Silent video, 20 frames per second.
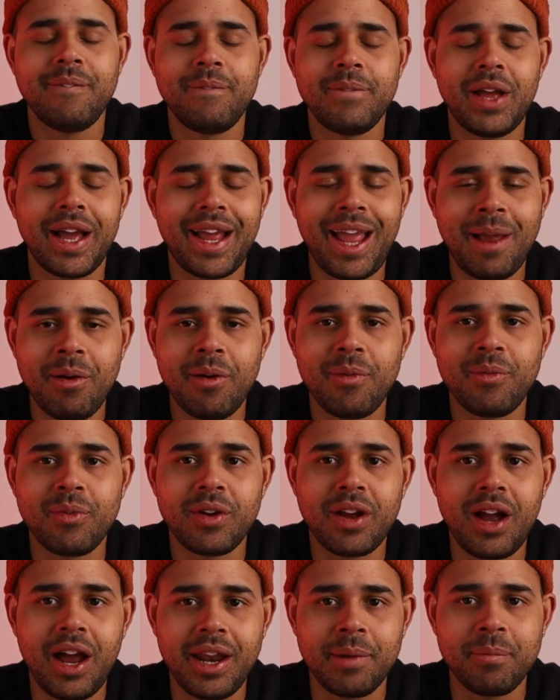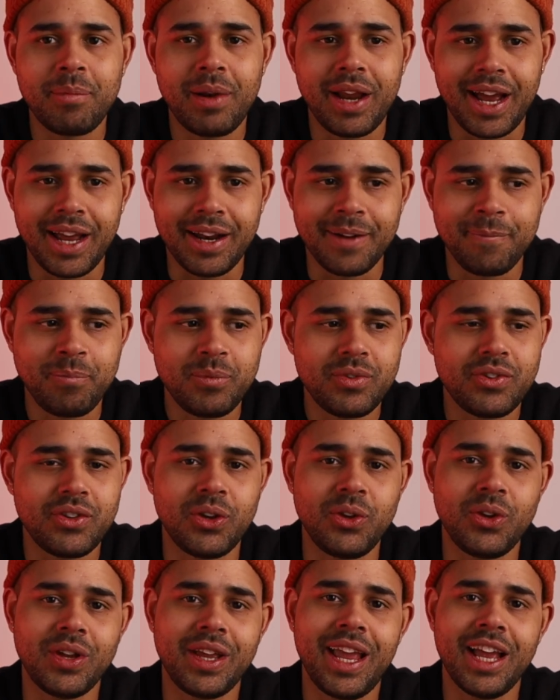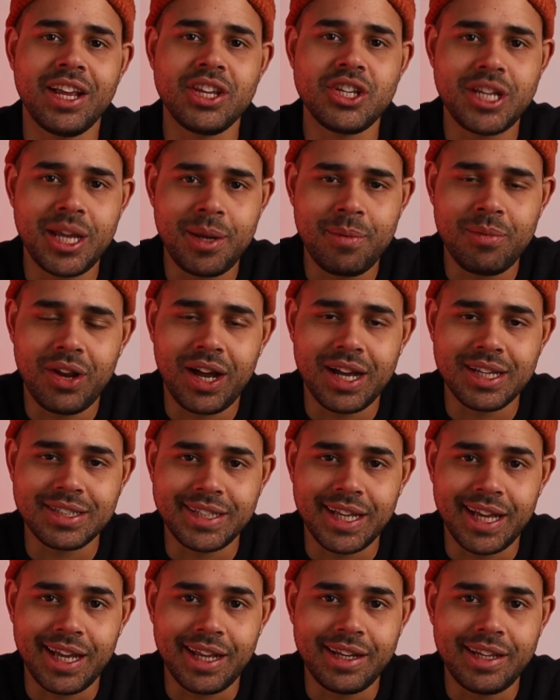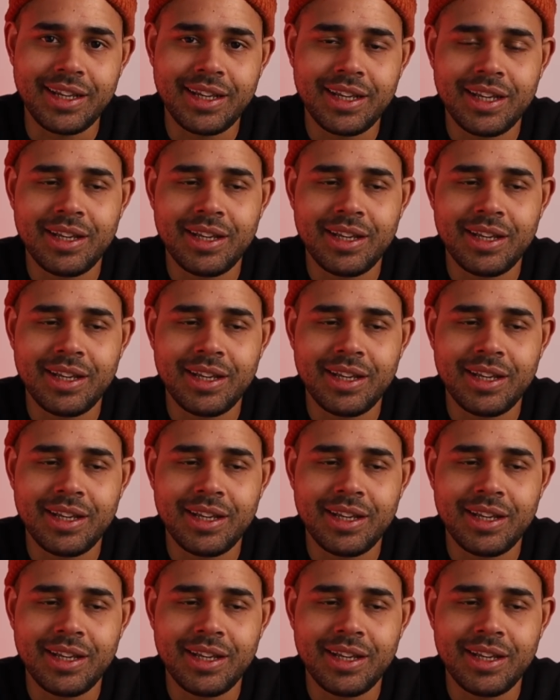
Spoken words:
I came up with a cunning plan, so you can get a cheap light stand.